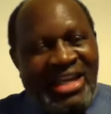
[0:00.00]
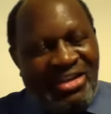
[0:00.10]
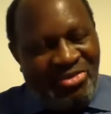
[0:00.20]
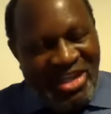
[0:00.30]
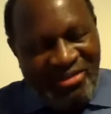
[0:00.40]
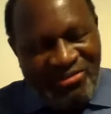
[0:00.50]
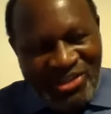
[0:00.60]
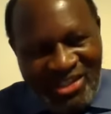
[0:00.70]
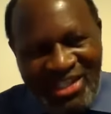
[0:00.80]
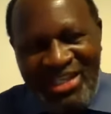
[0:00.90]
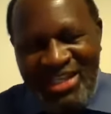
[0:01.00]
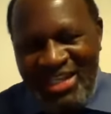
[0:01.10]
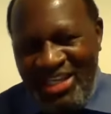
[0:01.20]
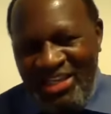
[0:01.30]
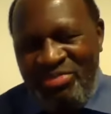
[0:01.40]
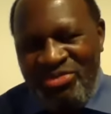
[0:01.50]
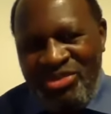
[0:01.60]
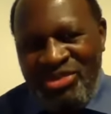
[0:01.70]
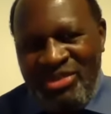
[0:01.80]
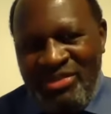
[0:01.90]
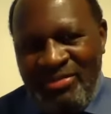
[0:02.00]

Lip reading: And we have seen in Hebrews